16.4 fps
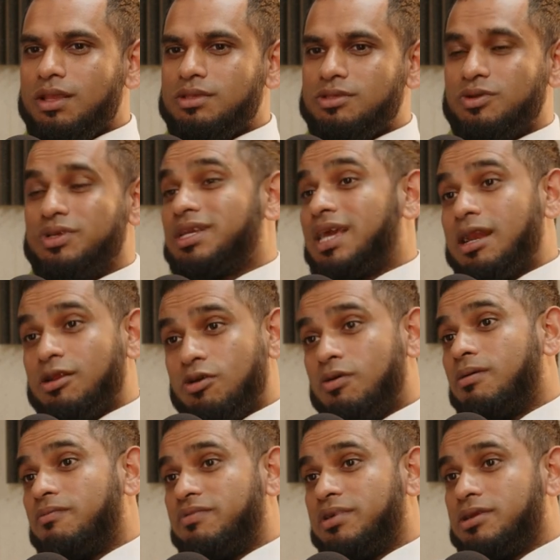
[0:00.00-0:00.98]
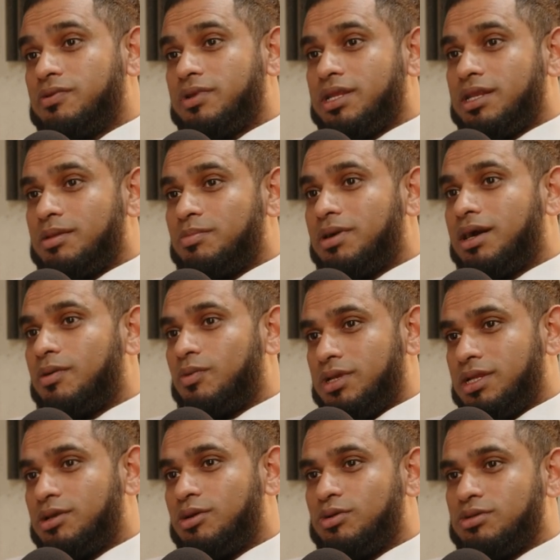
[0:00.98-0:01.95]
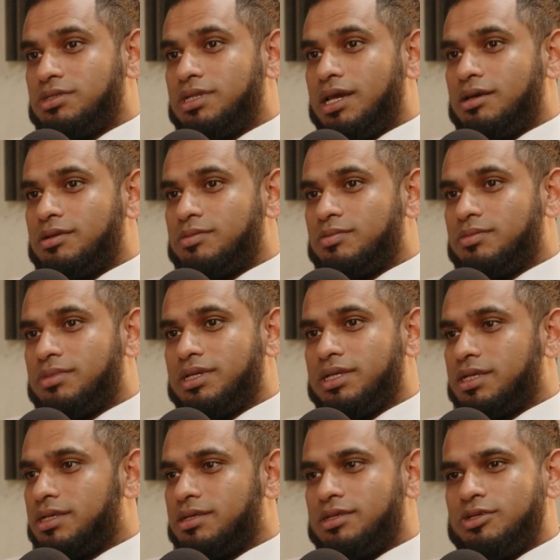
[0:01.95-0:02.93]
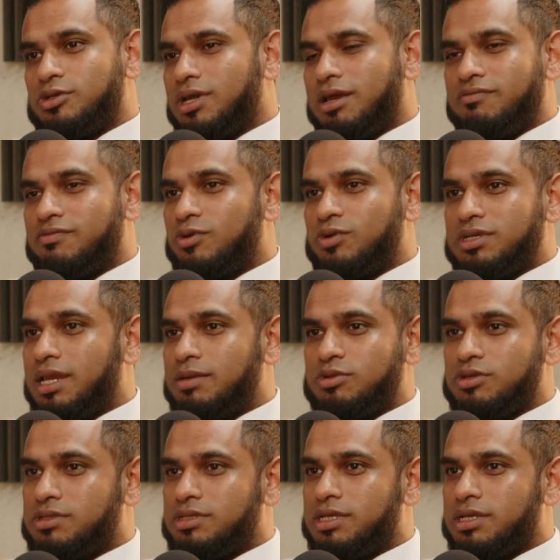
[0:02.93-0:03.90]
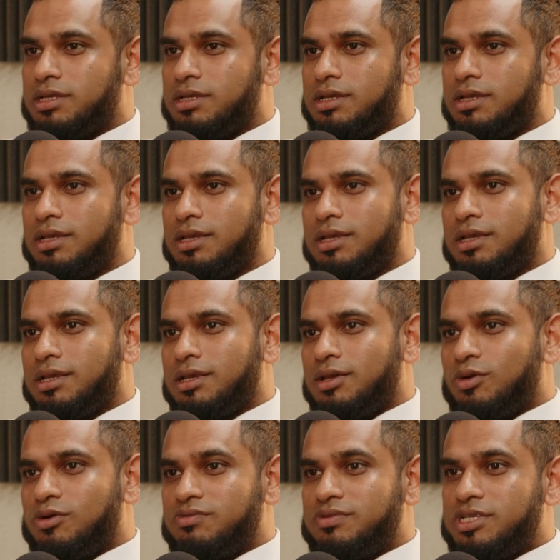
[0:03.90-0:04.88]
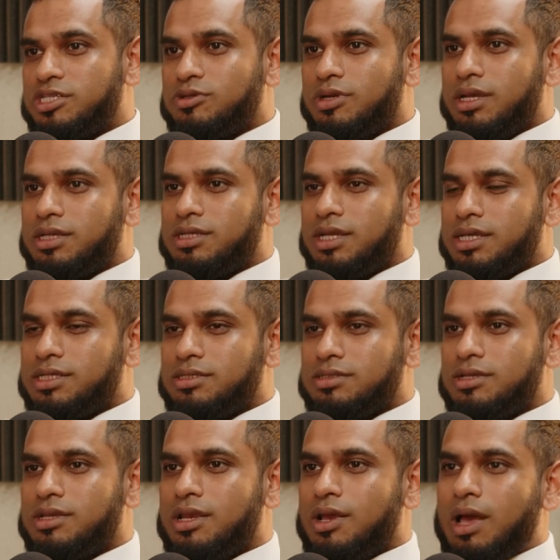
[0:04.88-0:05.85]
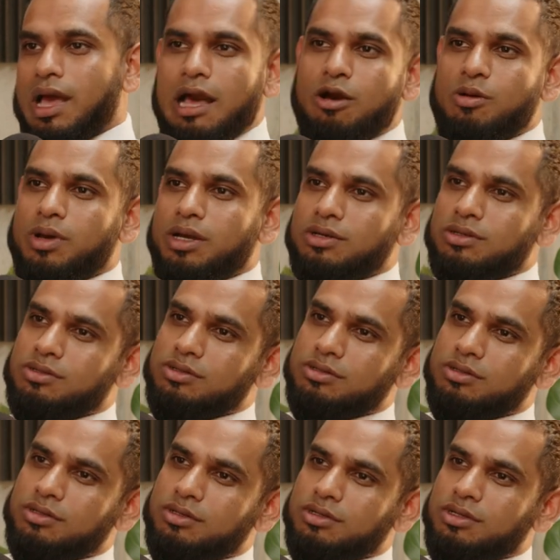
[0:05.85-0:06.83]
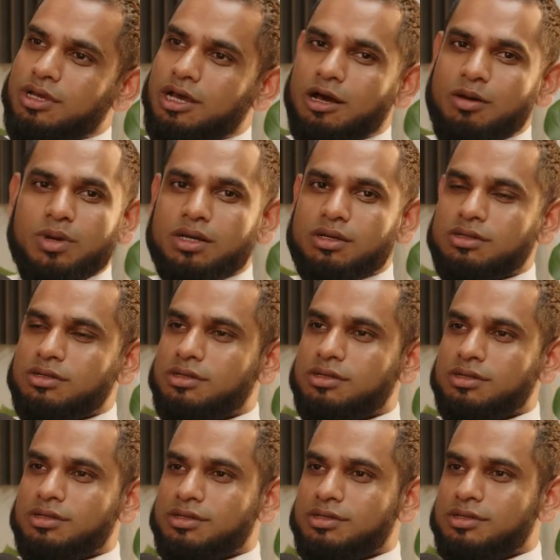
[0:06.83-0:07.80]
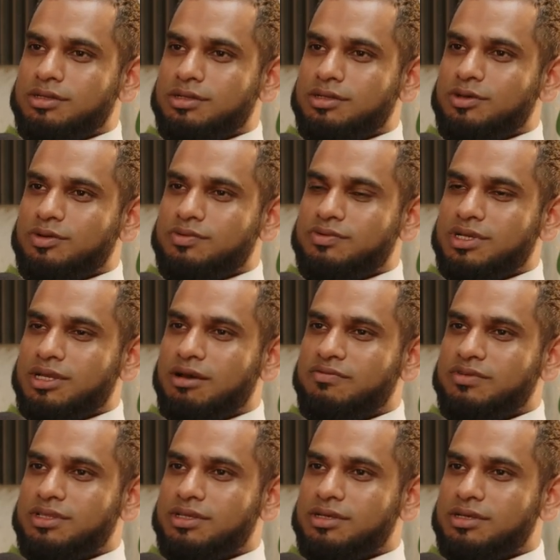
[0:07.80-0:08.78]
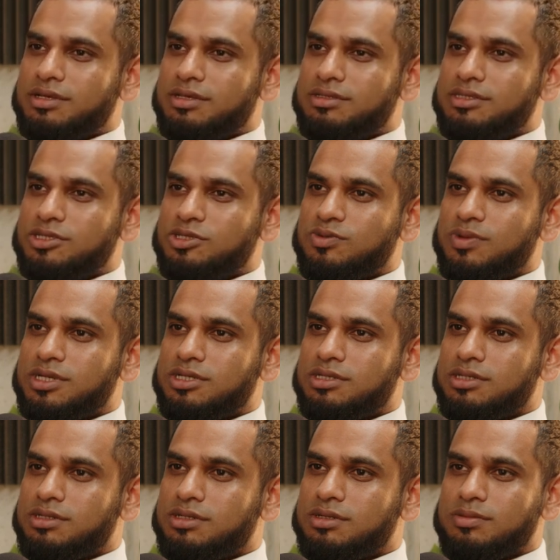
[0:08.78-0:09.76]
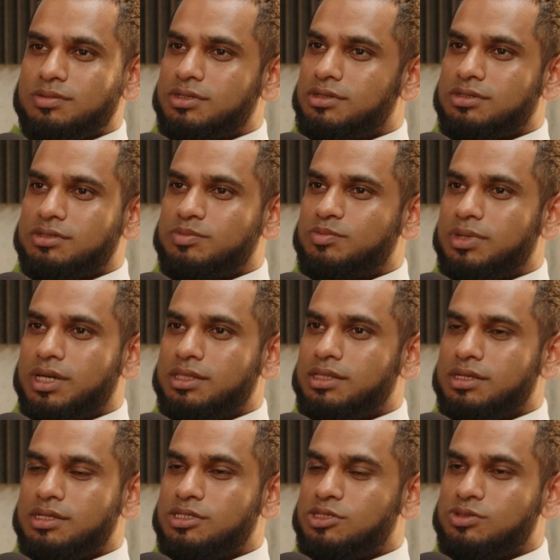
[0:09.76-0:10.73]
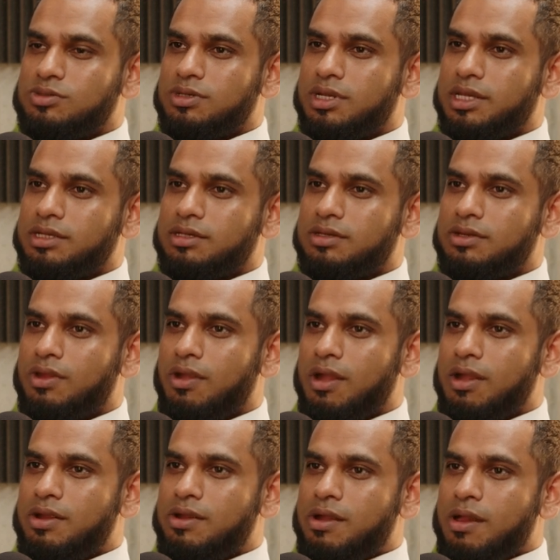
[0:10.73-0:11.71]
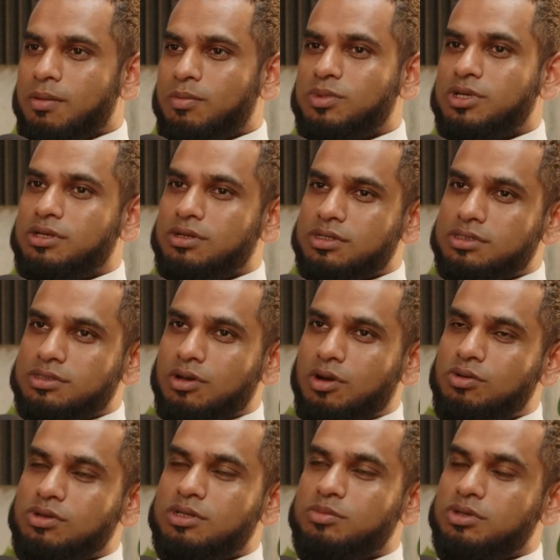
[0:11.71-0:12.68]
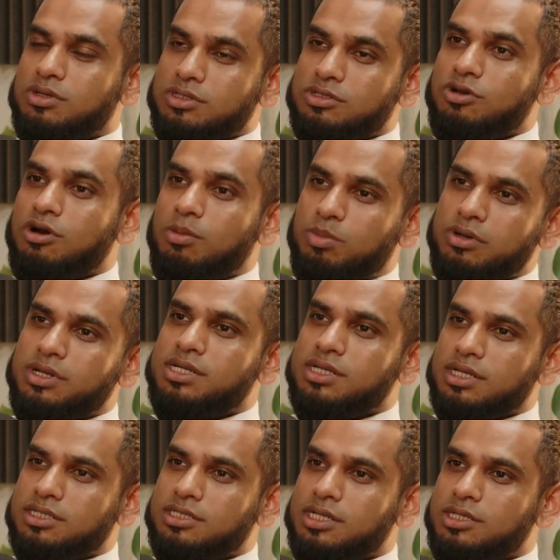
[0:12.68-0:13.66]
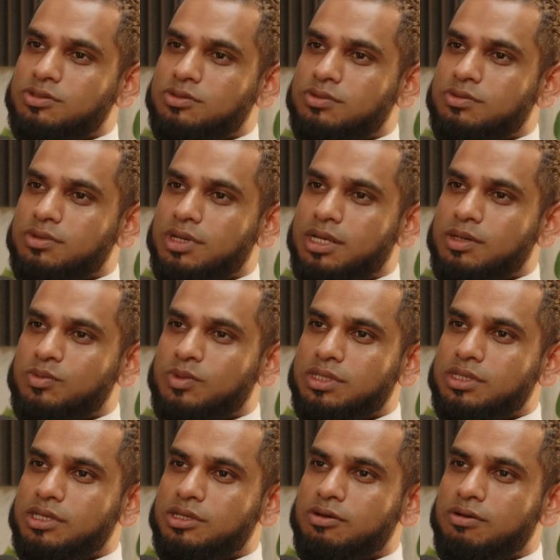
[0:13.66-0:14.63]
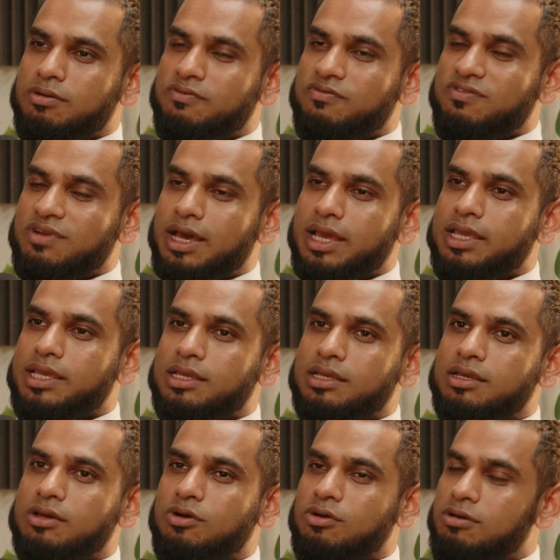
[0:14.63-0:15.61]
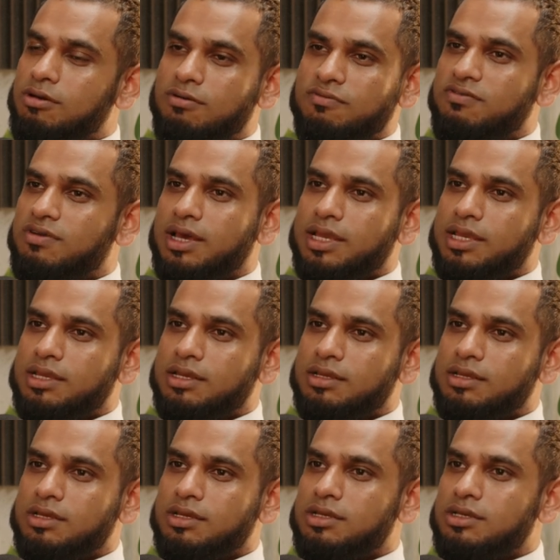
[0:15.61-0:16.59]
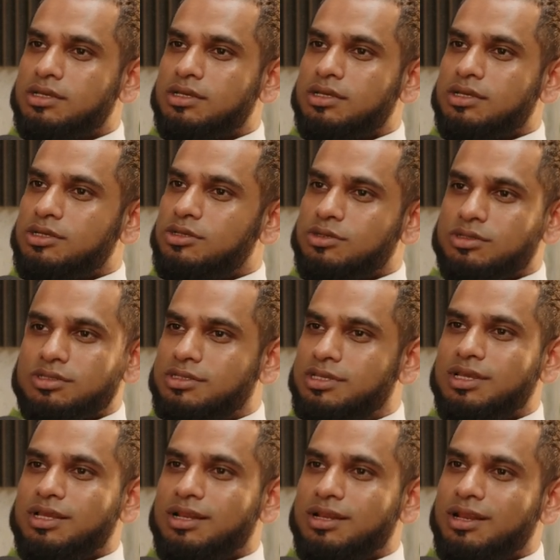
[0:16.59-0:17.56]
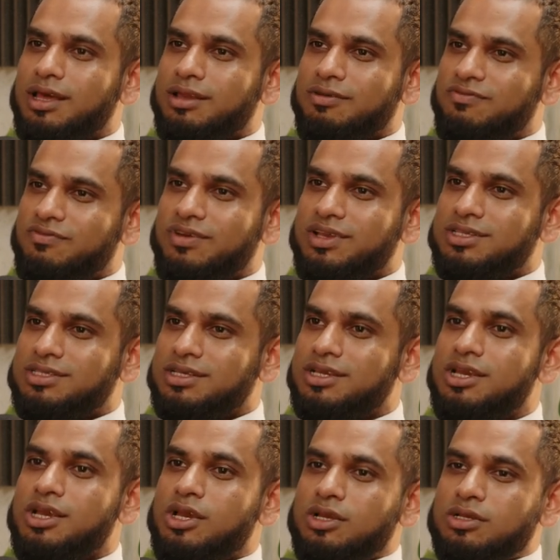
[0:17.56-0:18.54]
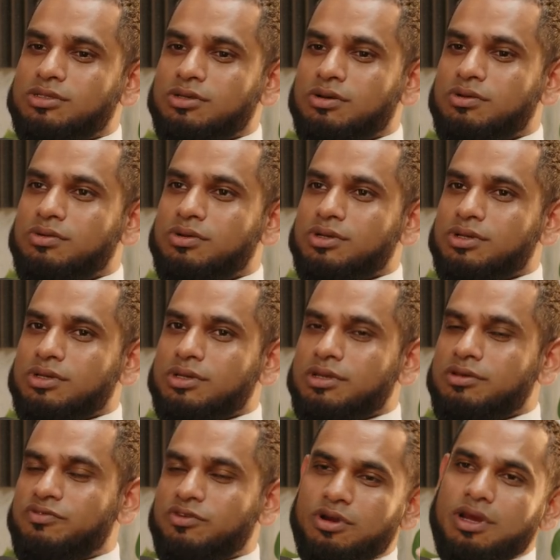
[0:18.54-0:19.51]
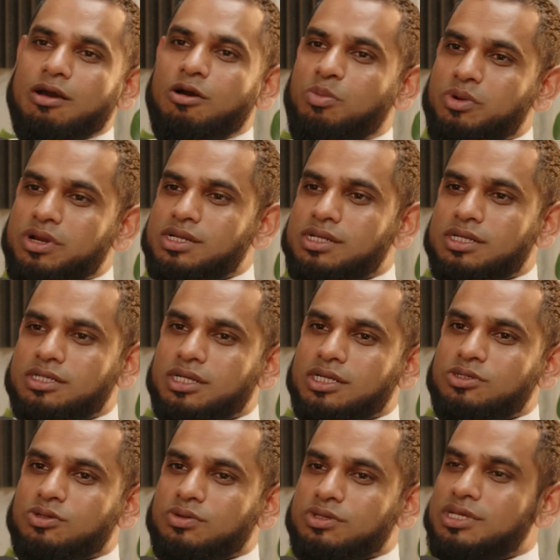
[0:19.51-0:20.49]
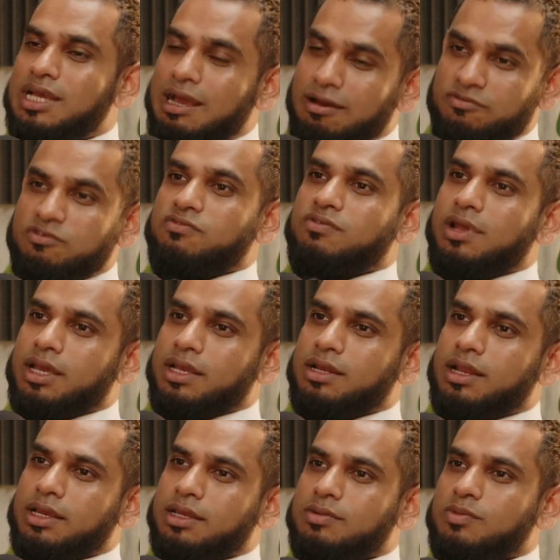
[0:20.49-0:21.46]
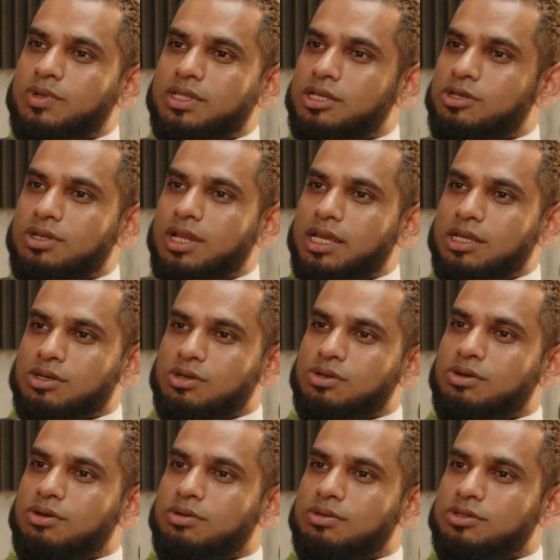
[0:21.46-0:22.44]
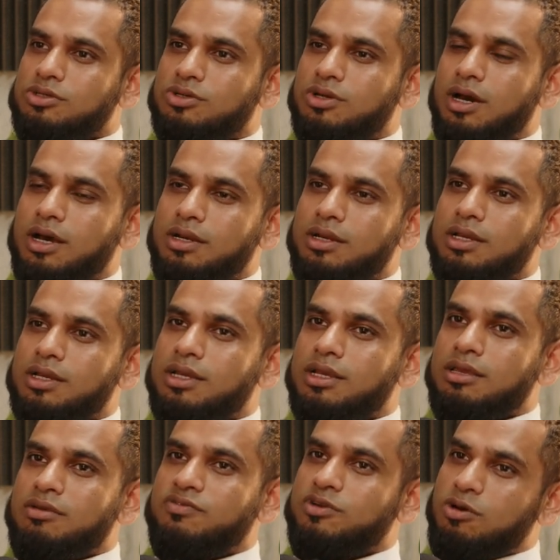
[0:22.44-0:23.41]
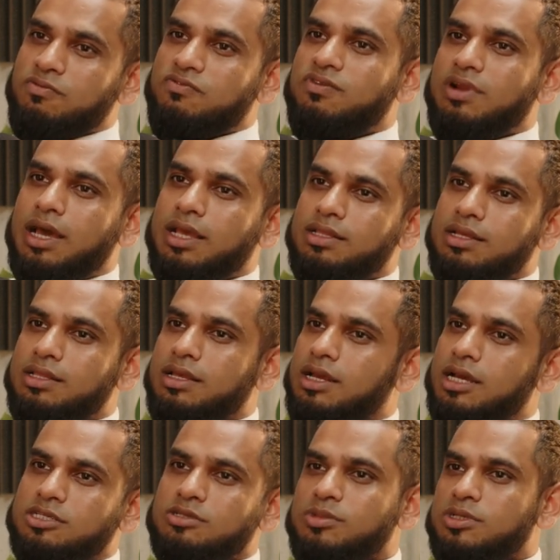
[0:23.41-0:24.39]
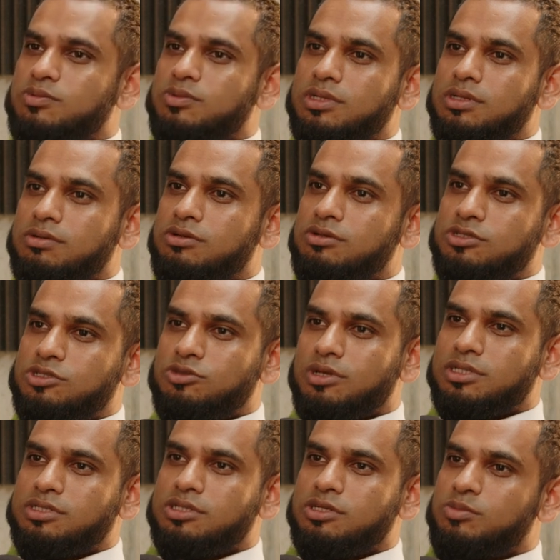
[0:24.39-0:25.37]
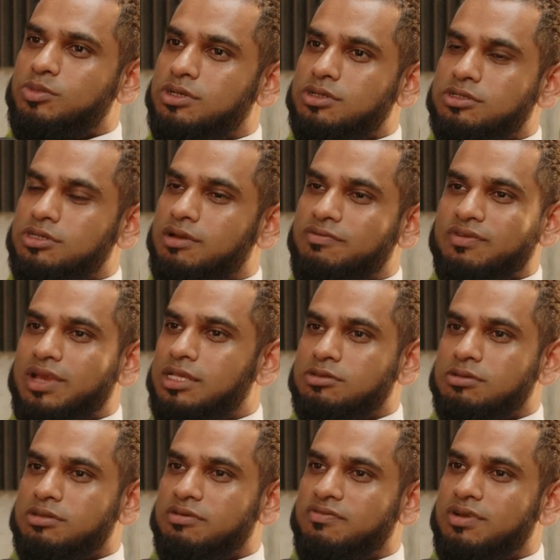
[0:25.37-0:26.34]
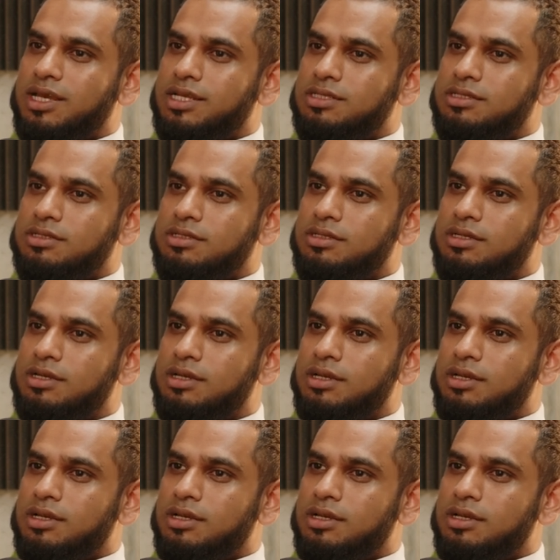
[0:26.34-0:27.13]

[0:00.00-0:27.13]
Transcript: So it can go up very quickly, but when it goes down, mate, you have no time to think or re-strategize. How am I gonna how am I going to, you know, recover the situation? Because by then it's too late. Because only because you're operating a schedule and whether you're flying or not flying, you're still like facing. So if you're operating a schedule, you have to fly, like whether you like it or not. You can't, if you don't fly, then the customers will lose trust in you because you have canceled the flights.